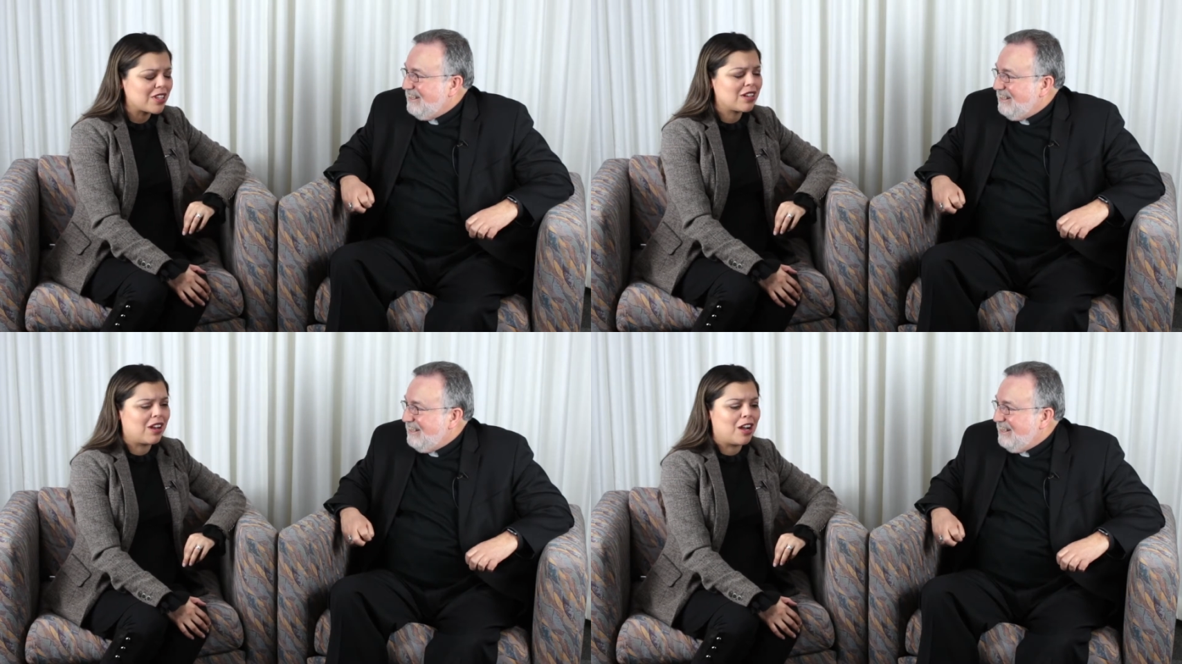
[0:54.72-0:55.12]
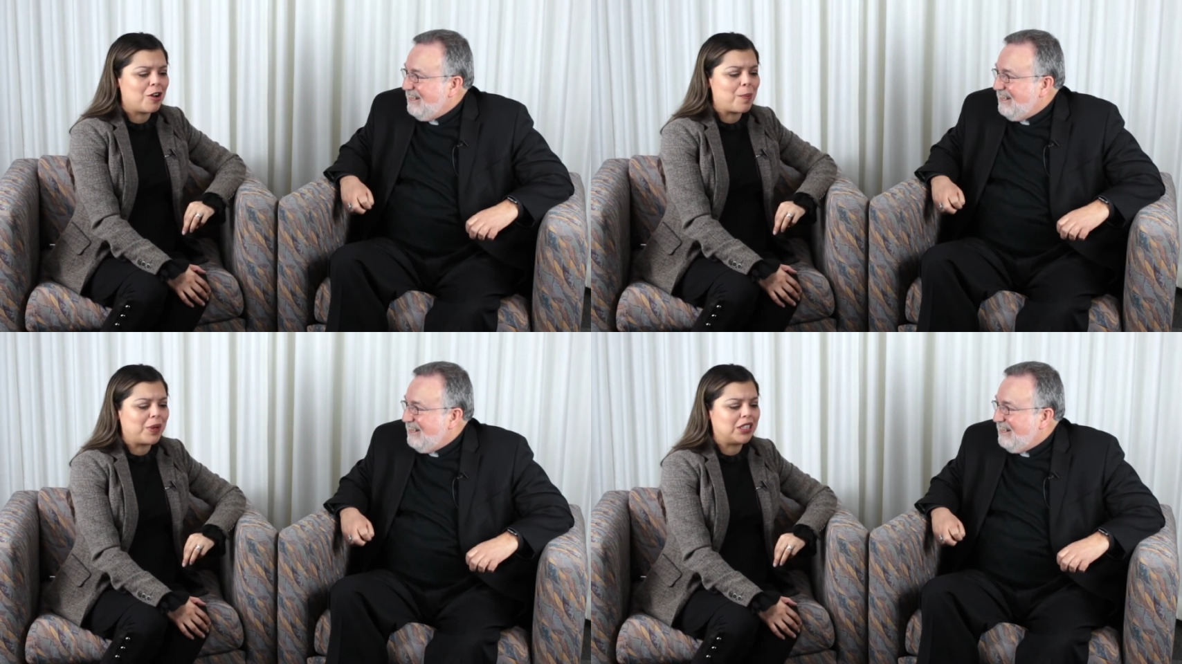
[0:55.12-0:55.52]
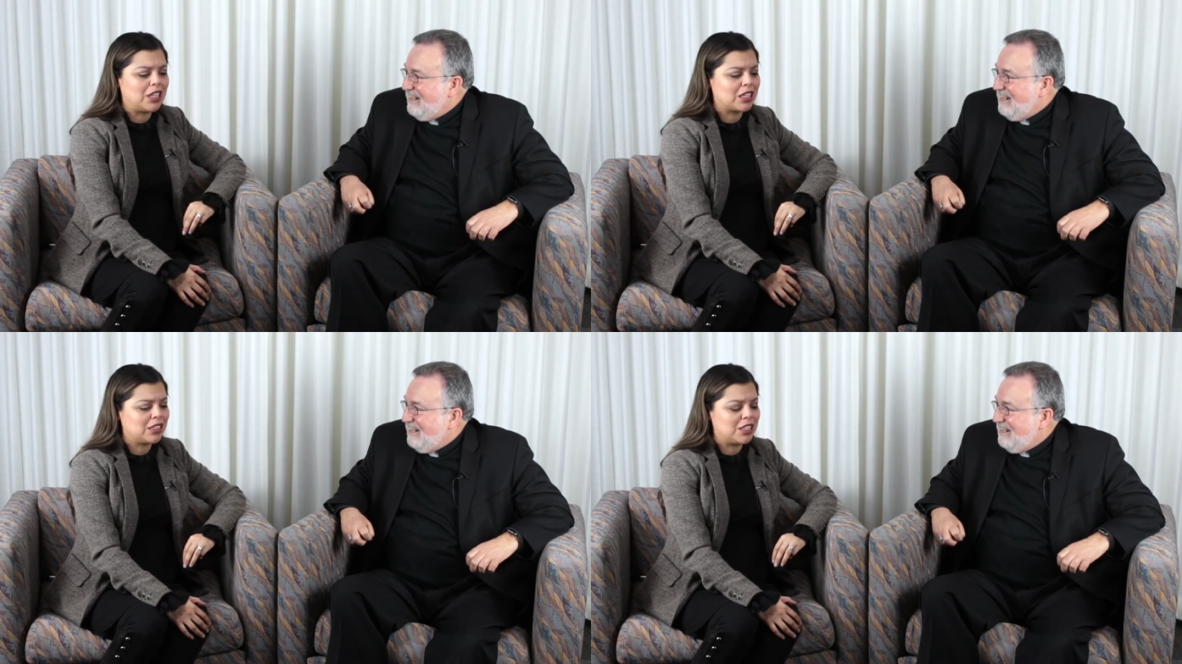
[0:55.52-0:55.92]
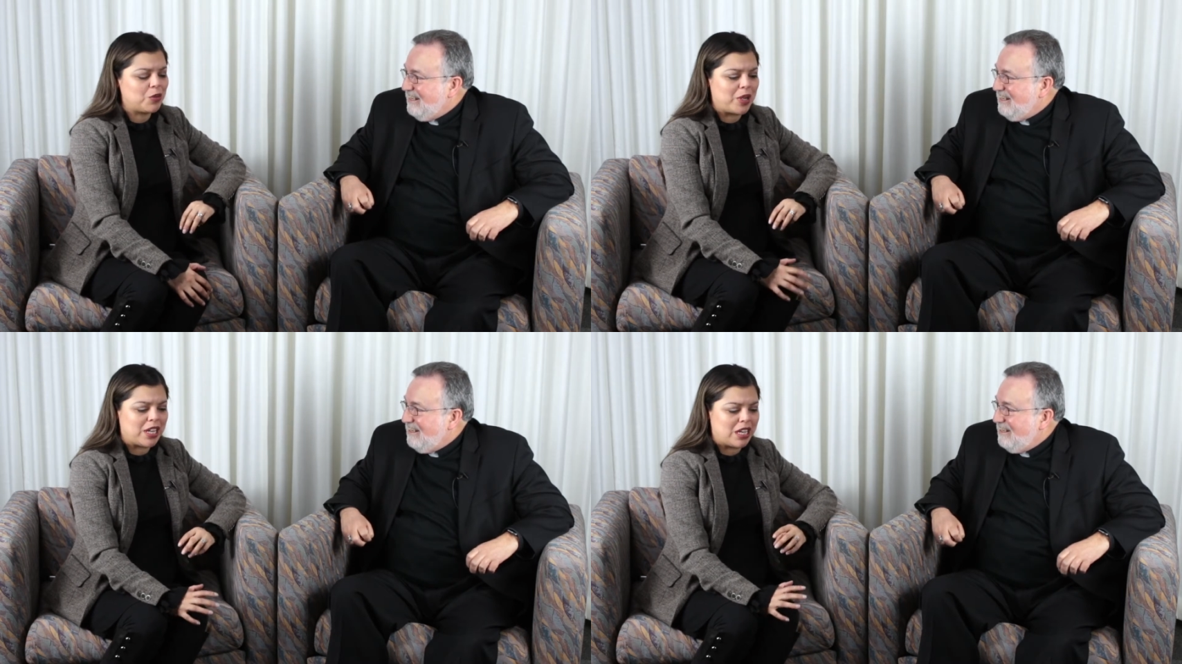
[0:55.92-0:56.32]
Speaker 1: Um, but luckily,
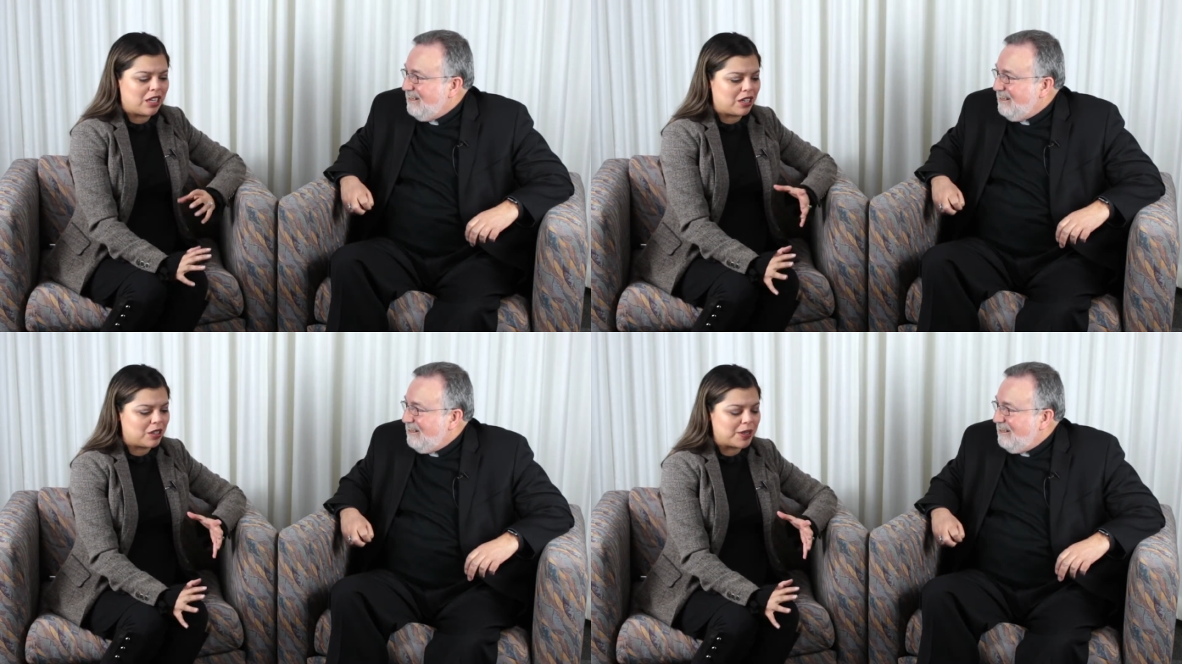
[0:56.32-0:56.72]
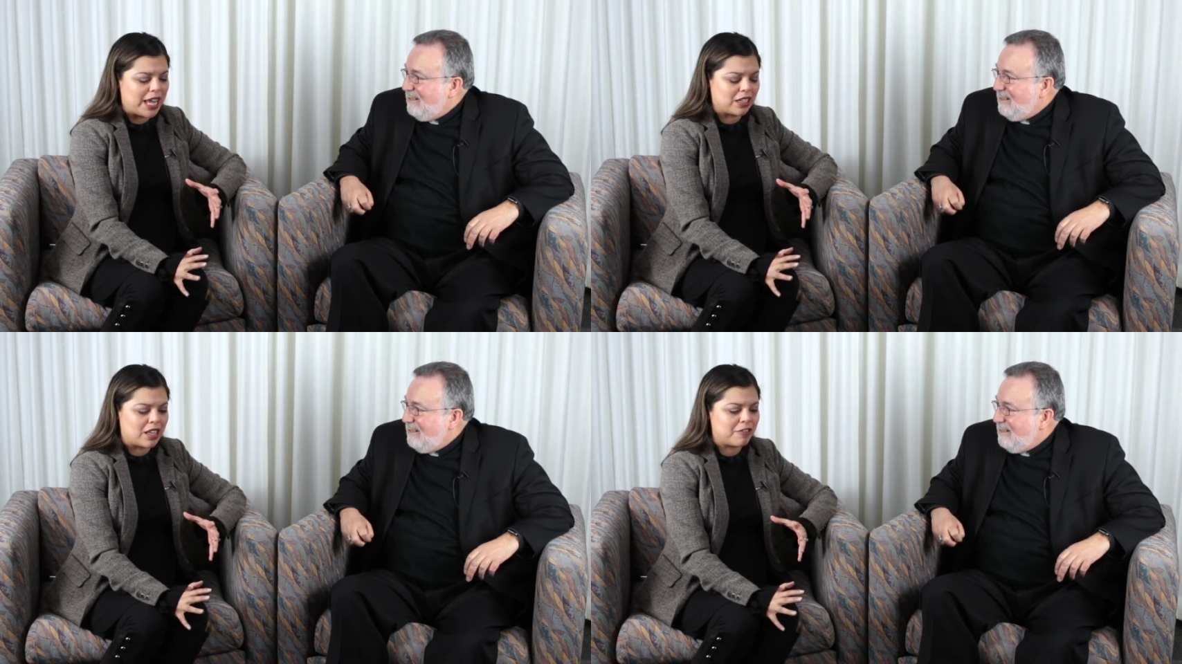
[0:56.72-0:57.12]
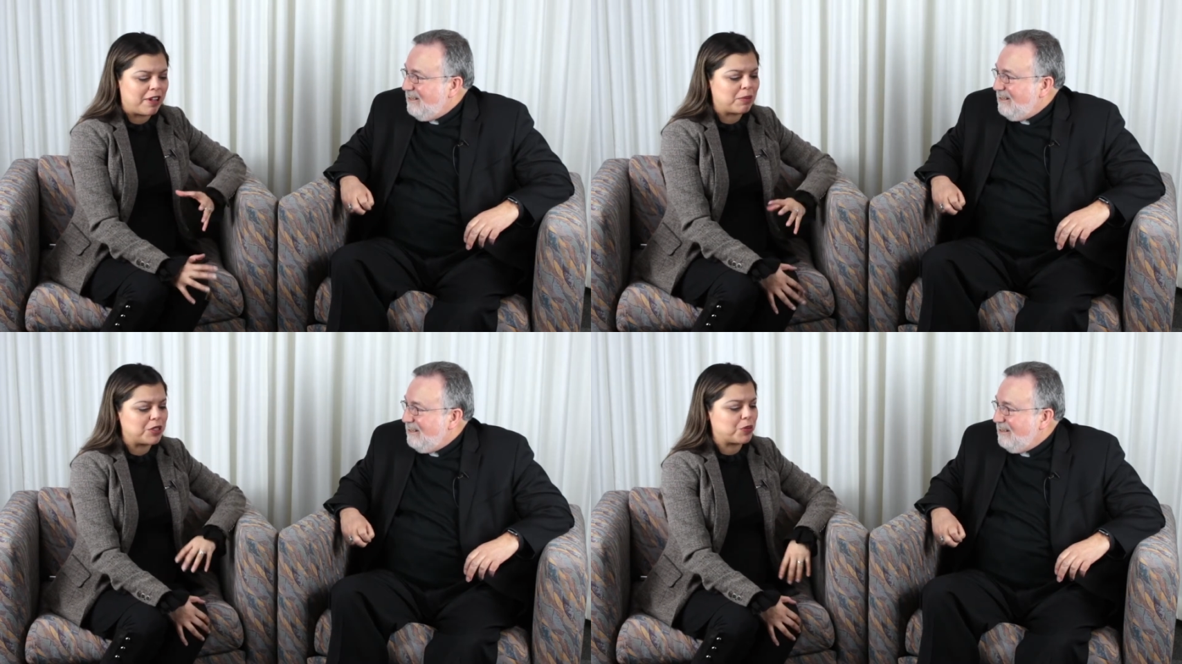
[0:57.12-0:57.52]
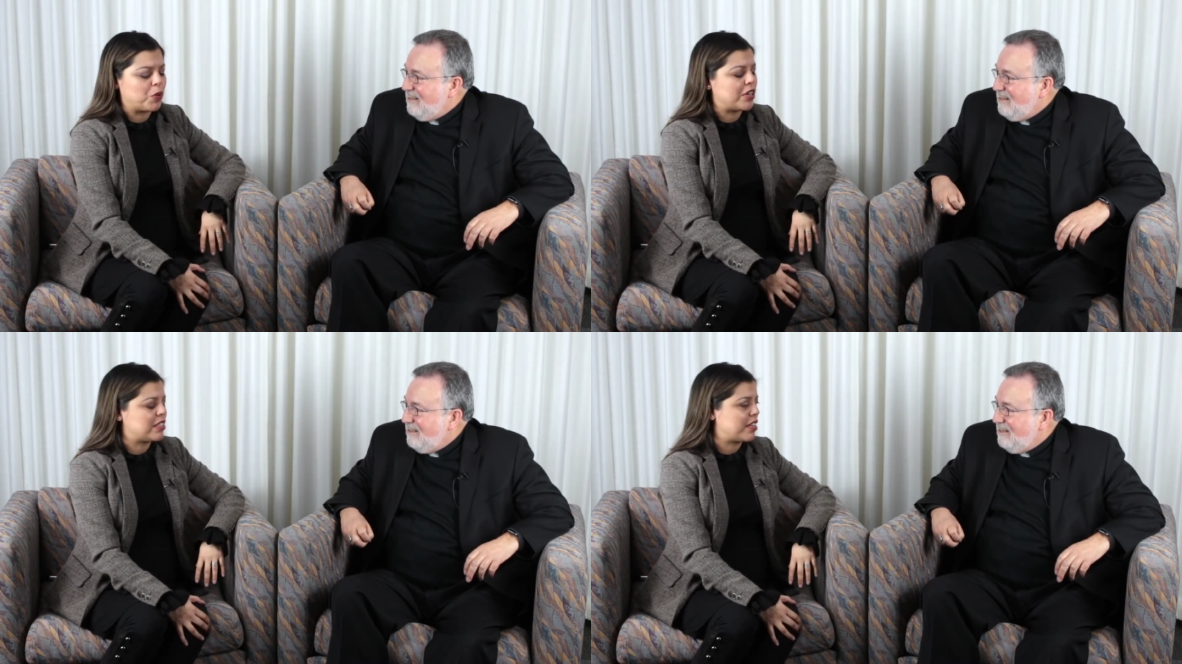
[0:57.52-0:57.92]
we, we had a lot of family
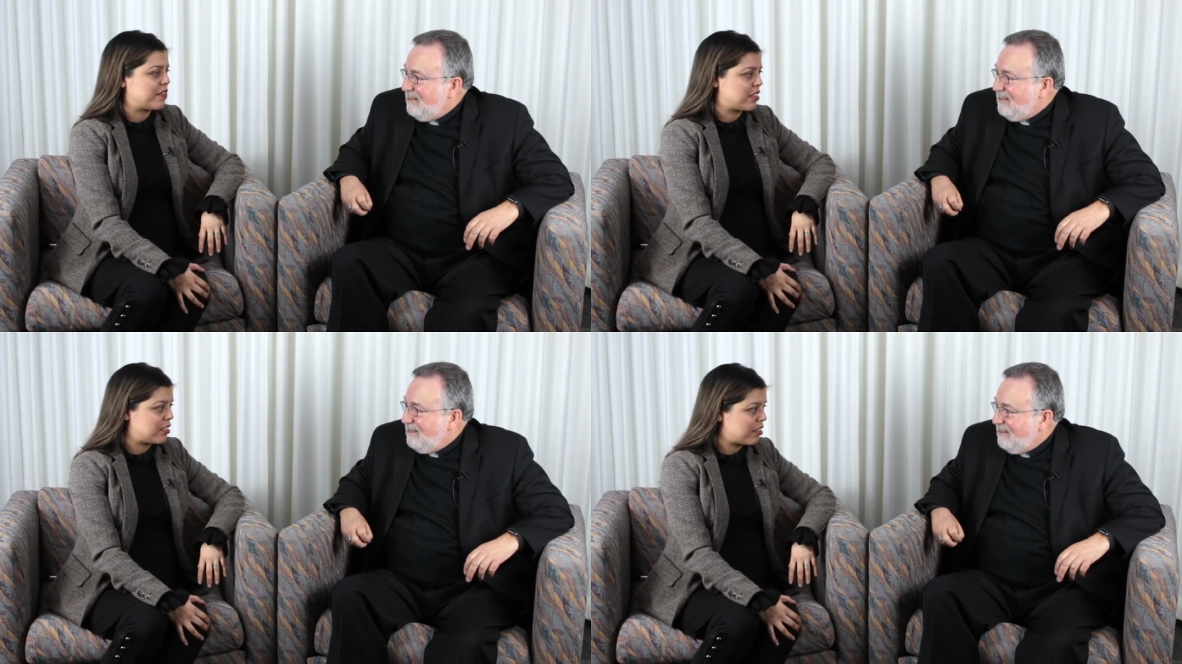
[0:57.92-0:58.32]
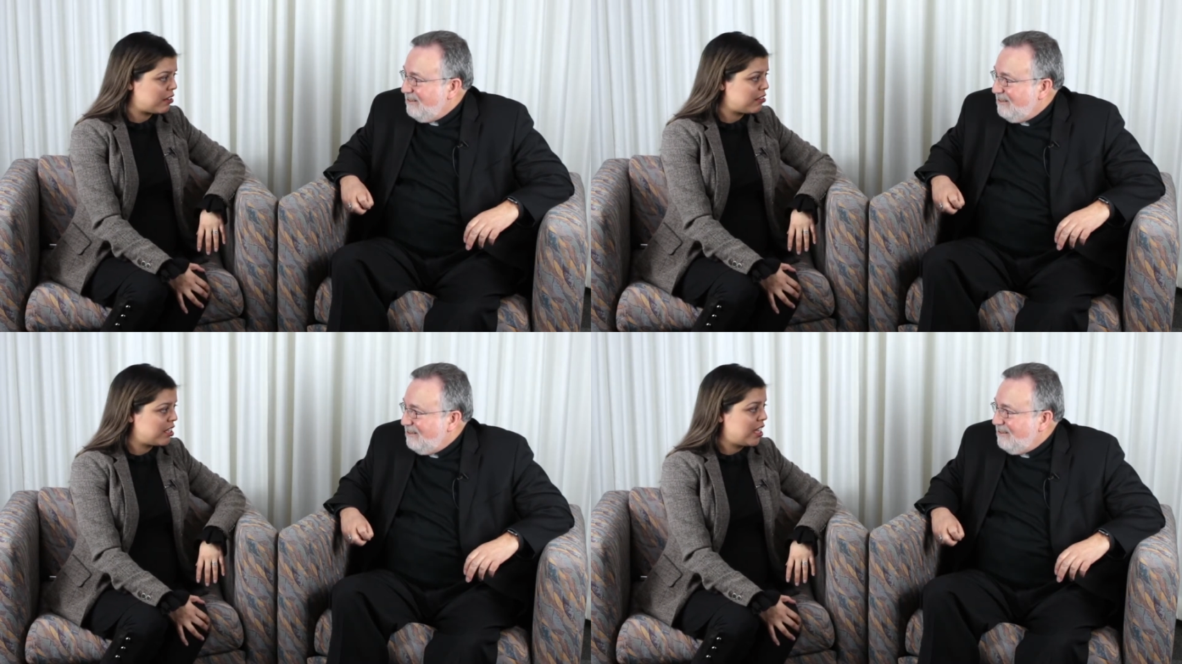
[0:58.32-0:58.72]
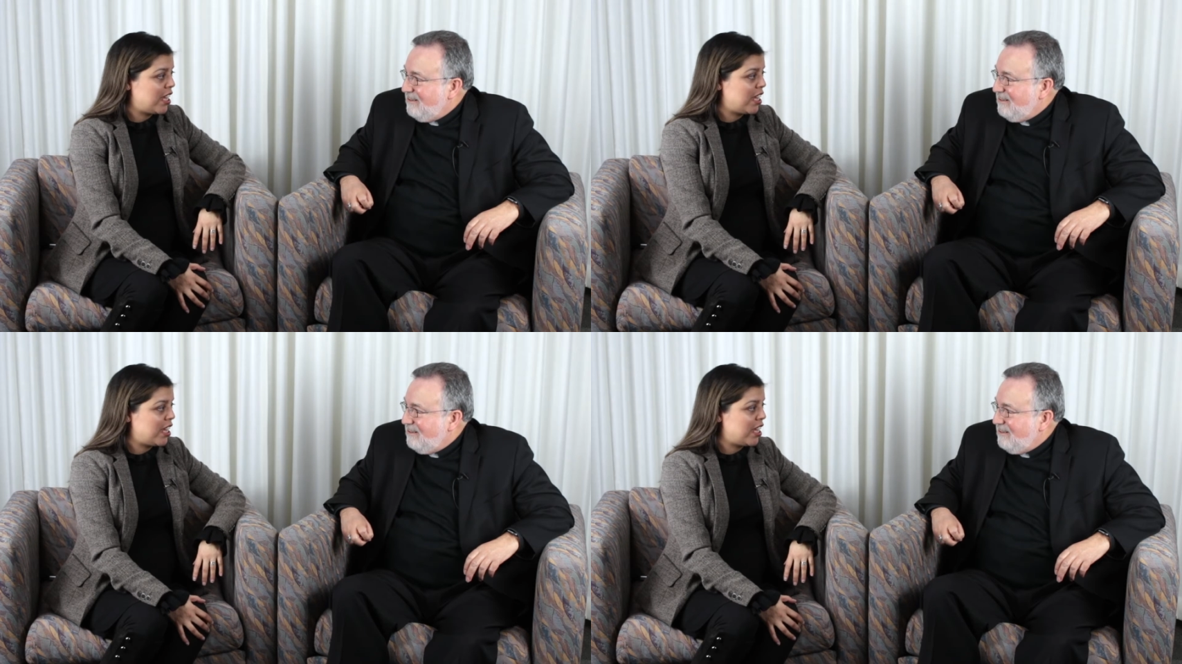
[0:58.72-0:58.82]
support in San Francisco.